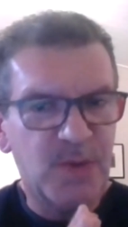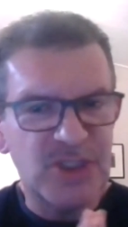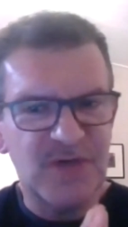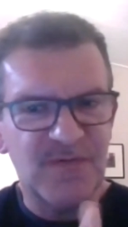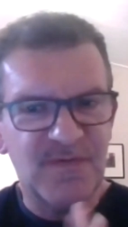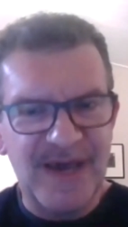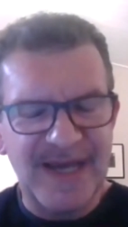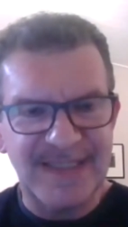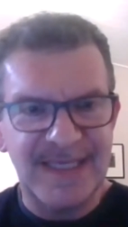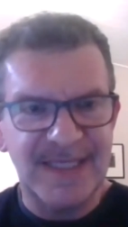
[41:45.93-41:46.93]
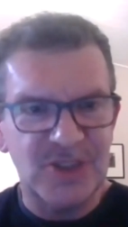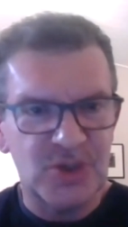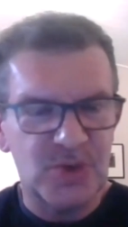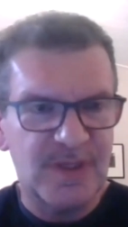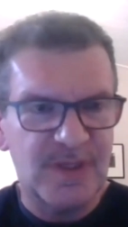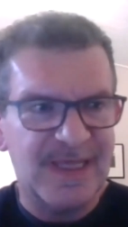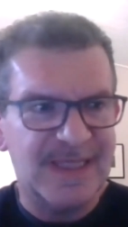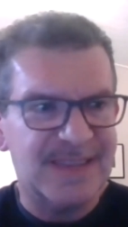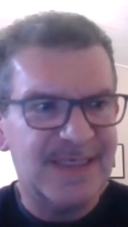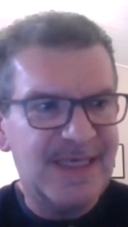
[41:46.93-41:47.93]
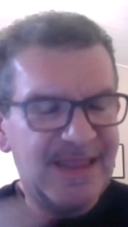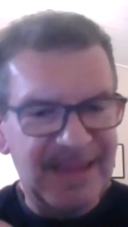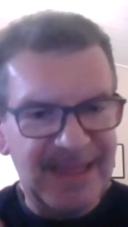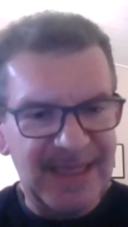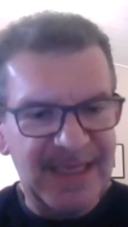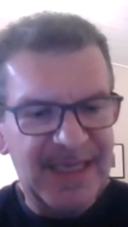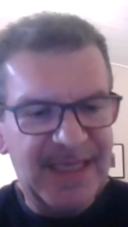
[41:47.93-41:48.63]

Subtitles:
which in fact ensure that the